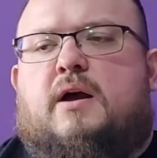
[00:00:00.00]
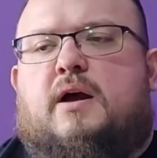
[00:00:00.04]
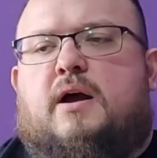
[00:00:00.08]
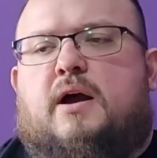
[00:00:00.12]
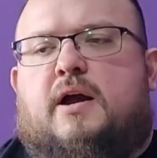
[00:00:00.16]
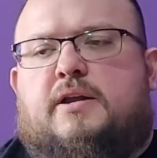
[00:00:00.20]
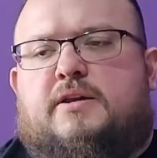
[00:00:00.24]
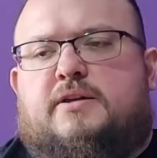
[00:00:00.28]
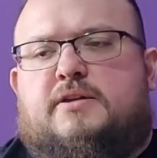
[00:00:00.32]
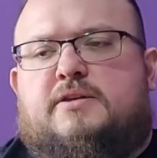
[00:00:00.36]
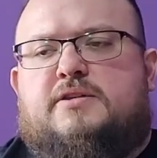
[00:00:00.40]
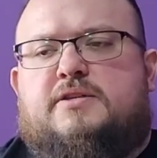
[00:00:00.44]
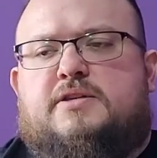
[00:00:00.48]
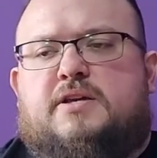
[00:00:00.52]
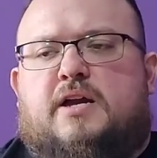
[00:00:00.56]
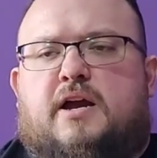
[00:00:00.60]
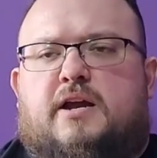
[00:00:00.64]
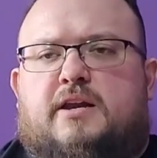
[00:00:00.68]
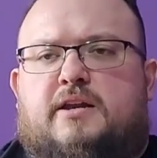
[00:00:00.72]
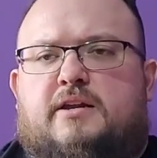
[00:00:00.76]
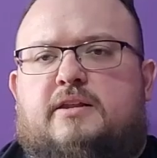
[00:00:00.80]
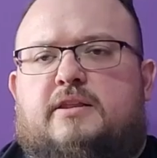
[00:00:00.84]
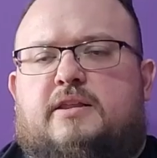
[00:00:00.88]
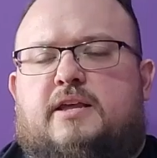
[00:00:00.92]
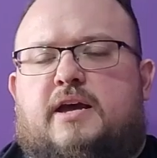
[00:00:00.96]
I
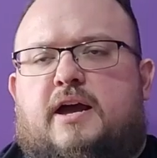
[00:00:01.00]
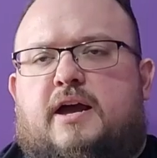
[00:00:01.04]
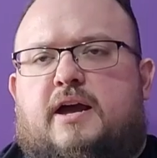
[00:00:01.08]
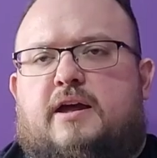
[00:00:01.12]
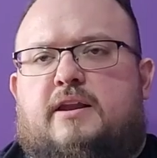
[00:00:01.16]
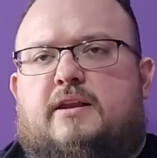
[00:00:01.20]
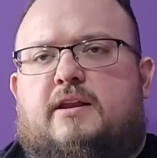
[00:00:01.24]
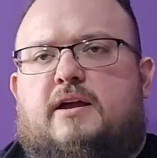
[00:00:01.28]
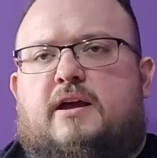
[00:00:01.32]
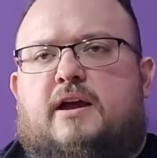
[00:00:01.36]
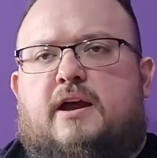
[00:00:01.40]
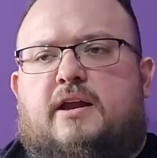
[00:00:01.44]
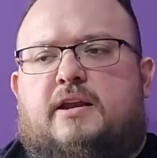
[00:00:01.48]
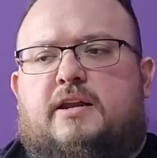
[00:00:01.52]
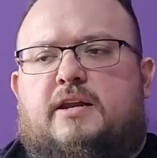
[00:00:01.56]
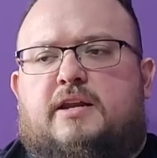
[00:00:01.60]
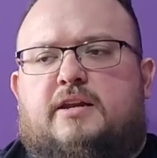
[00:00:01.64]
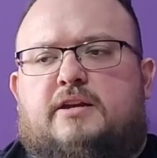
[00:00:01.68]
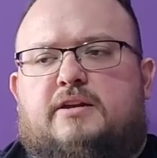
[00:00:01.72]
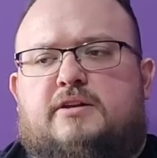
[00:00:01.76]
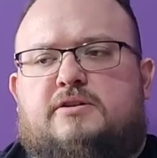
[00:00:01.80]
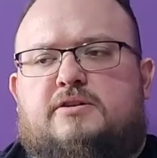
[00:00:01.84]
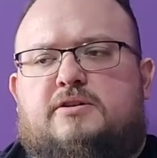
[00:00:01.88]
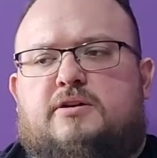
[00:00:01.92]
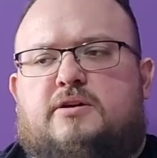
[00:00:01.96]
decided that I
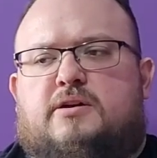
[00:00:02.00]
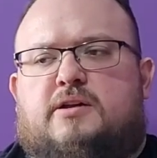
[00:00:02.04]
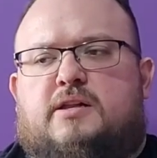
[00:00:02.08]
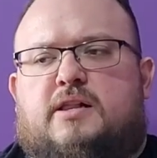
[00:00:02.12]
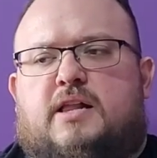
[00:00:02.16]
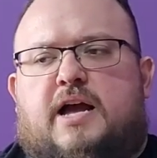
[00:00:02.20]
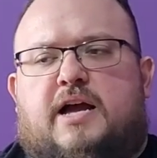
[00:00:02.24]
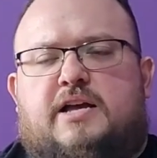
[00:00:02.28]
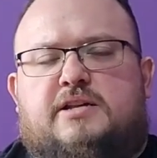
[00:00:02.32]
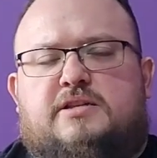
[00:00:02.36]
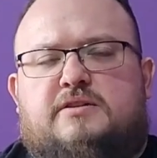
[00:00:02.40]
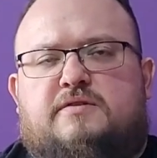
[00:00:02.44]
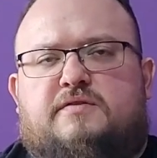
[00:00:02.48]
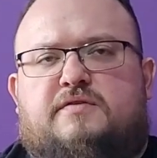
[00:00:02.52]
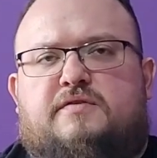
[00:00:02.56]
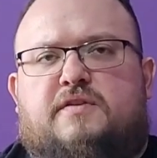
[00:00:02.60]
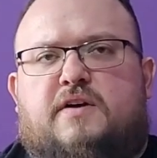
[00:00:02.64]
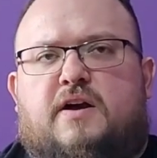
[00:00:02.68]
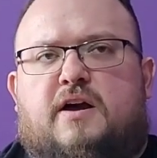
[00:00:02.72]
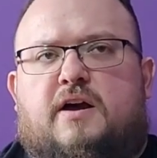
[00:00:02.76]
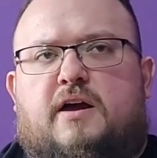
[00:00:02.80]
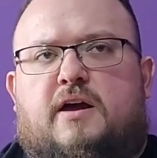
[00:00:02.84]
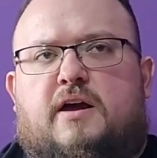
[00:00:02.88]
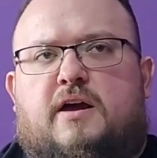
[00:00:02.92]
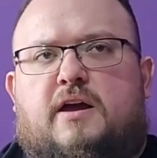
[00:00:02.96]
needed to
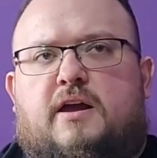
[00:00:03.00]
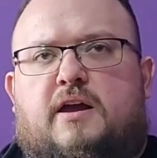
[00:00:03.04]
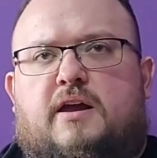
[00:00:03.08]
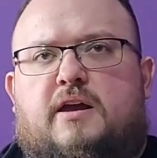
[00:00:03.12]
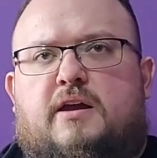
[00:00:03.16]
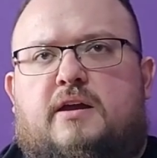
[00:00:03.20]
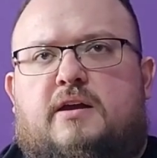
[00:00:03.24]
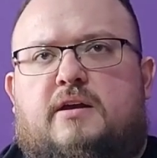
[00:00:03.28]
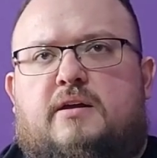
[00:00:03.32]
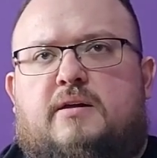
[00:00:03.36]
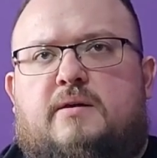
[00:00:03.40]
classify